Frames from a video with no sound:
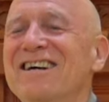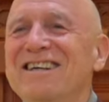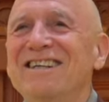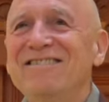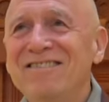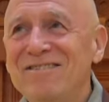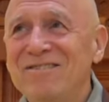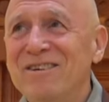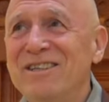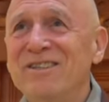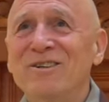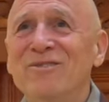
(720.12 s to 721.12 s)
even
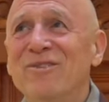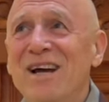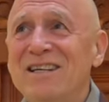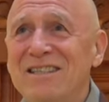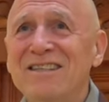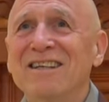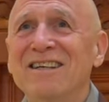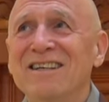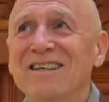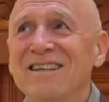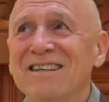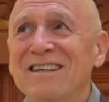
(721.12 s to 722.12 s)
when you're
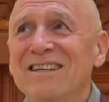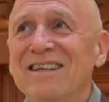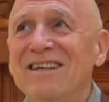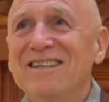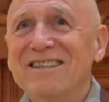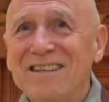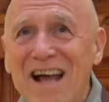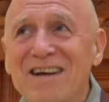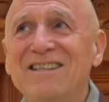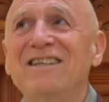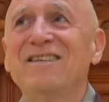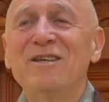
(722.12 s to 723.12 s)
resting, how
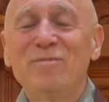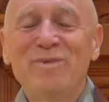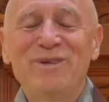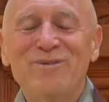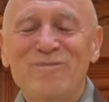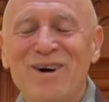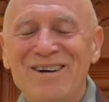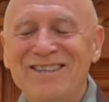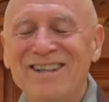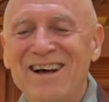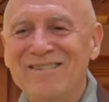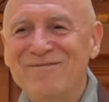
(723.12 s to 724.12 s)
are you keeping your
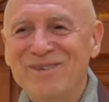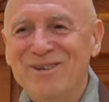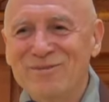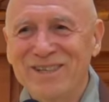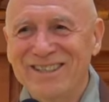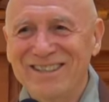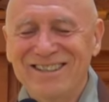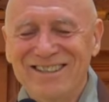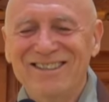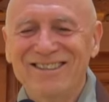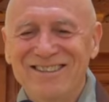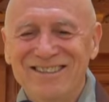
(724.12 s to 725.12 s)
mind that moment?
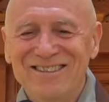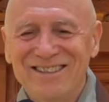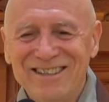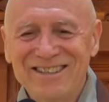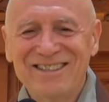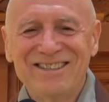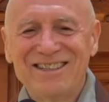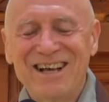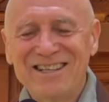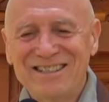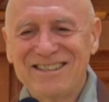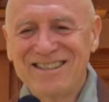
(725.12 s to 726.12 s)
You know,
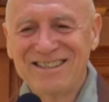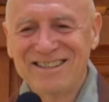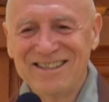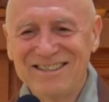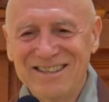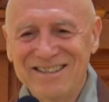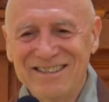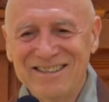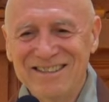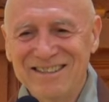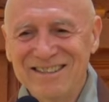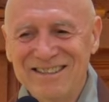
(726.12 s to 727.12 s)
that
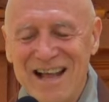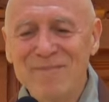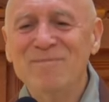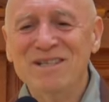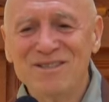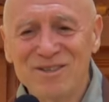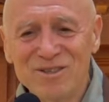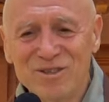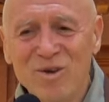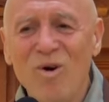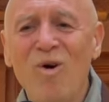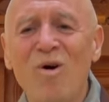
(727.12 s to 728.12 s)
means
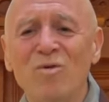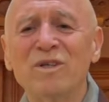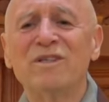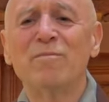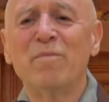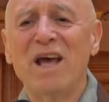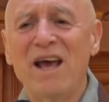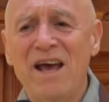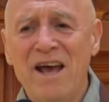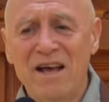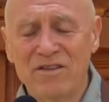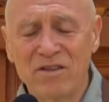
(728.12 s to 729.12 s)
there's always a
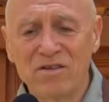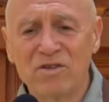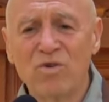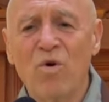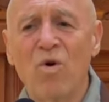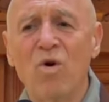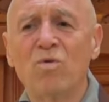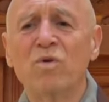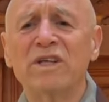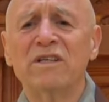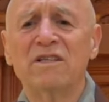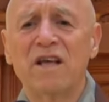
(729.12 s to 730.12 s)
path. There's
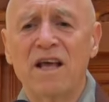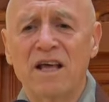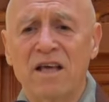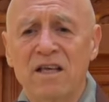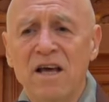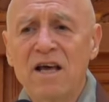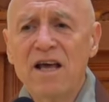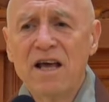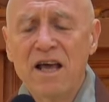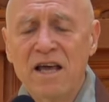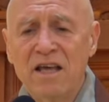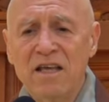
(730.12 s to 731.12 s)
always
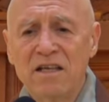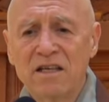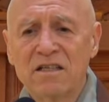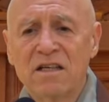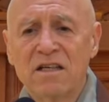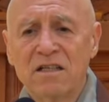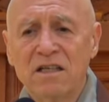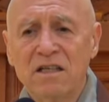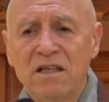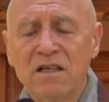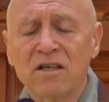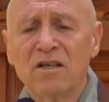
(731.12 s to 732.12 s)
a
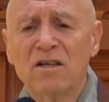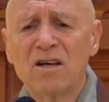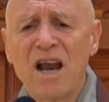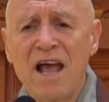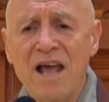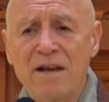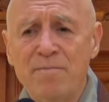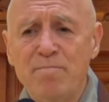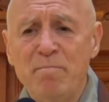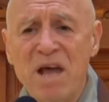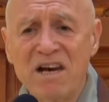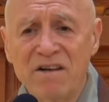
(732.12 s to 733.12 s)
clear and
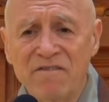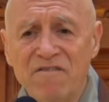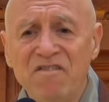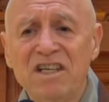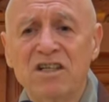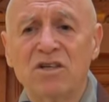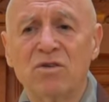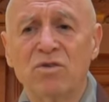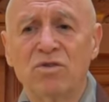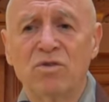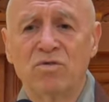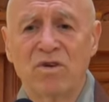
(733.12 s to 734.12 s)
beneficial
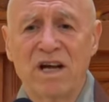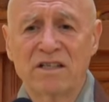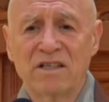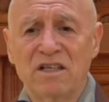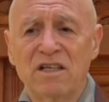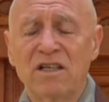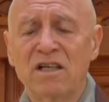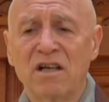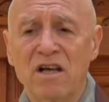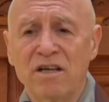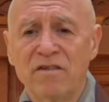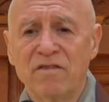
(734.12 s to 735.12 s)
direction in
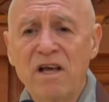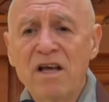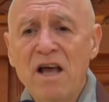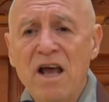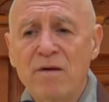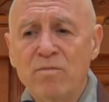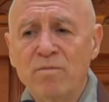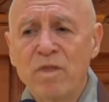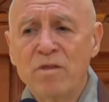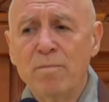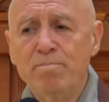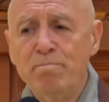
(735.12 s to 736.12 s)
life. And
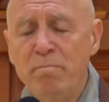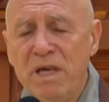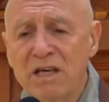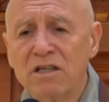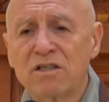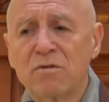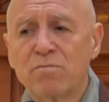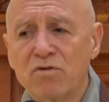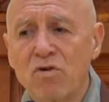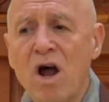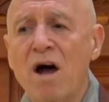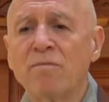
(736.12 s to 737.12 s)
the biggest
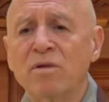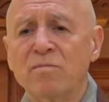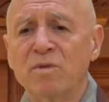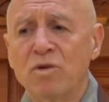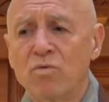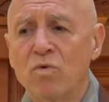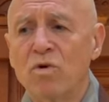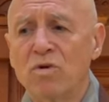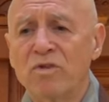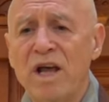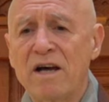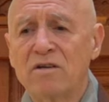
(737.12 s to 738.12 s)
problem in the
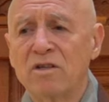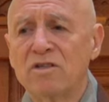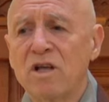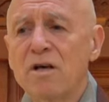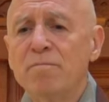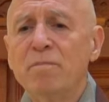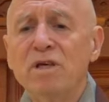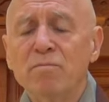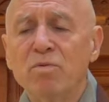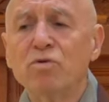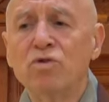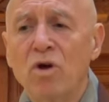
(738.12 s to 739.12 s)
world now is
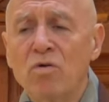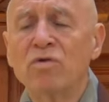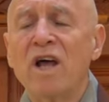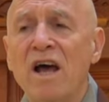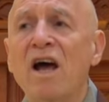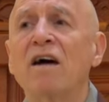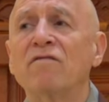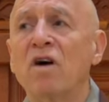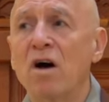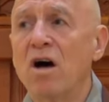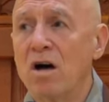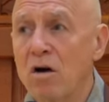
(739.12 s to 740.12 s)
people don't have
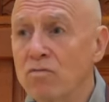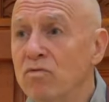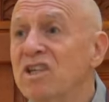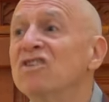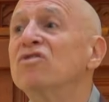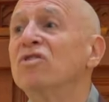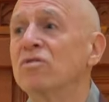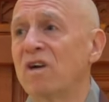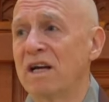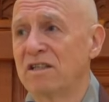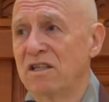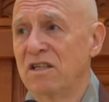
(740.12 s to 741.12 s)
a real
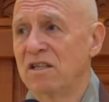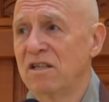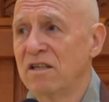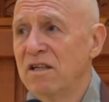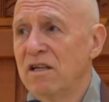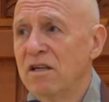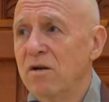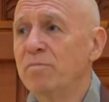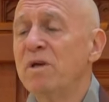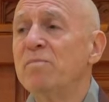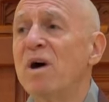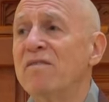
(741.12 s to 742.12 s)
direction. You know,
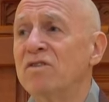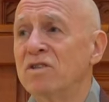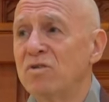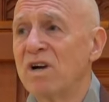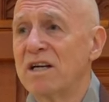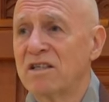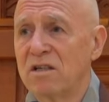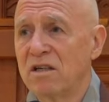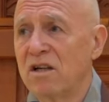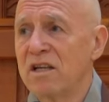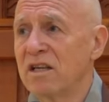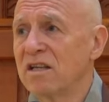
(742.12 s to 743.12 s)
people have a direction
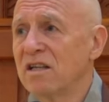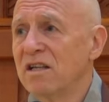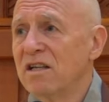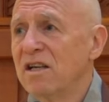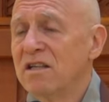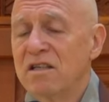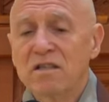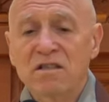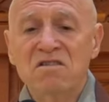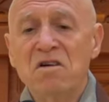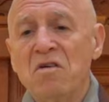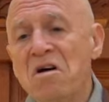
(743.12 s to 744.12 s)
like,
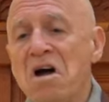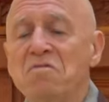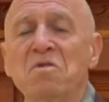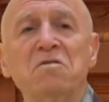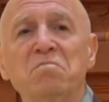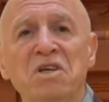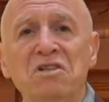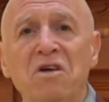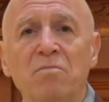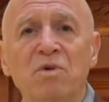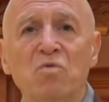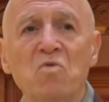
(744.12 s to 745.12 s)
you know, I want to be
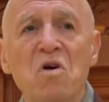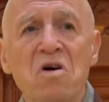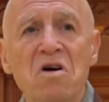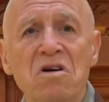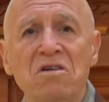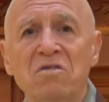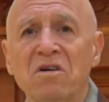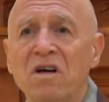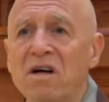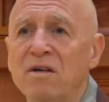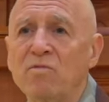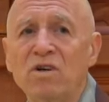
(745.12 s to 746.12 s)
number one, or
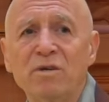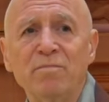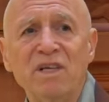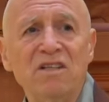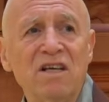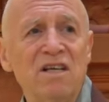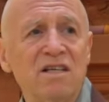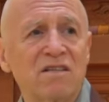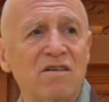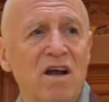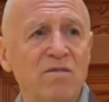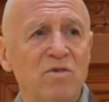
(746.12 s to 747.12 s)
I want to be this,
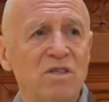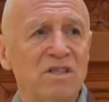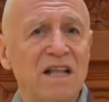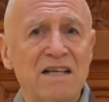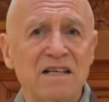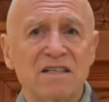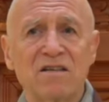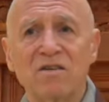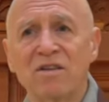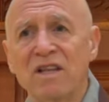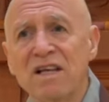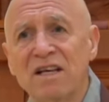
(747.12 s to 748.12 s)
or I want this
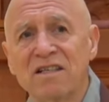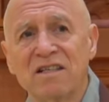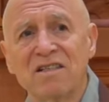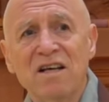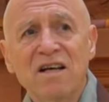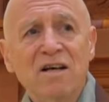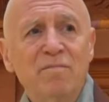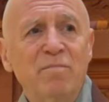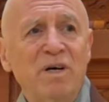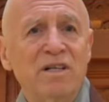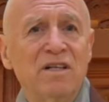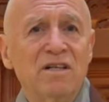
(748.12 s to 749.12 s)
or this.
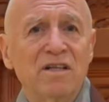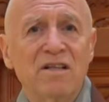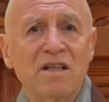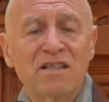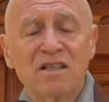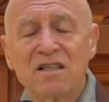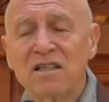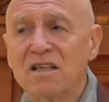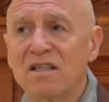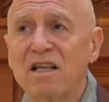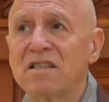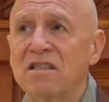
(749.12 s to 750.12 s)
But
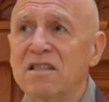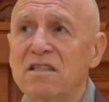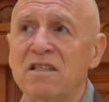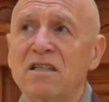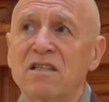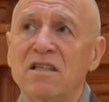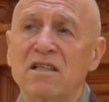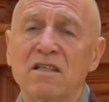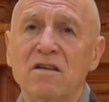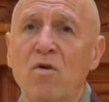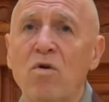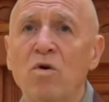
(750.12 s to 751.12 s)
that's just
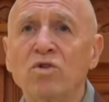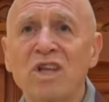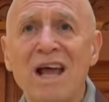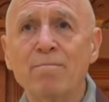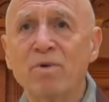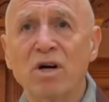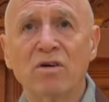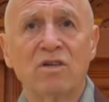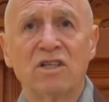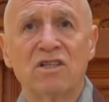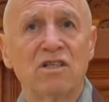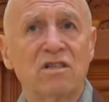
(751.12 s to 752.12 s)
all
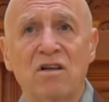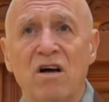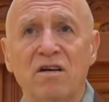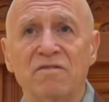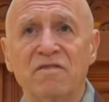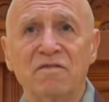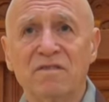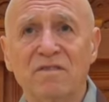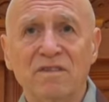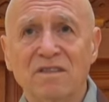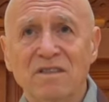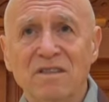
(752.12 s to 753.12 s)
temporary stuff.
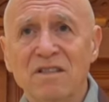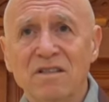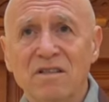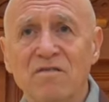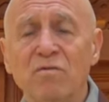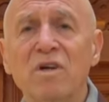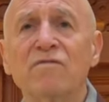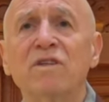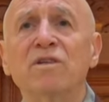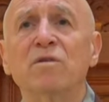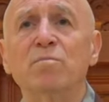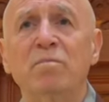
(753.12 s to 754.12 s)
If we have
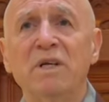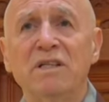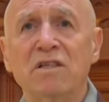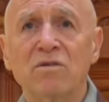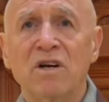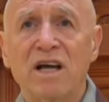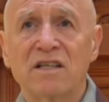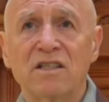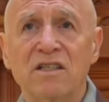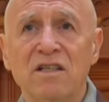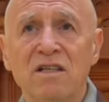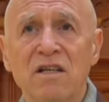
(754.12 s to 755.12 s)
this big
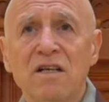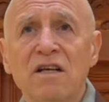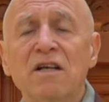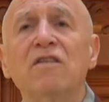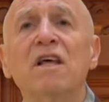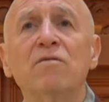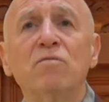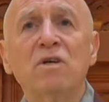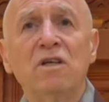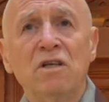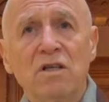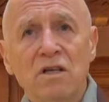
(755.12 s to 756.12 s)
direction, then
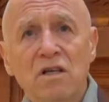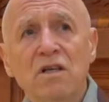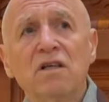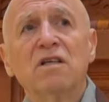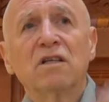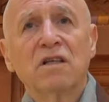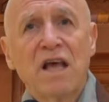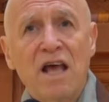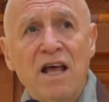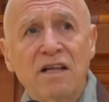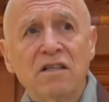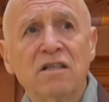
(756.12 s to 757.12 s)
we
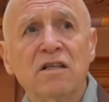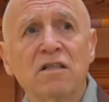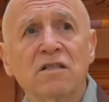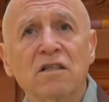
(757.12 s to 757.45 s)
can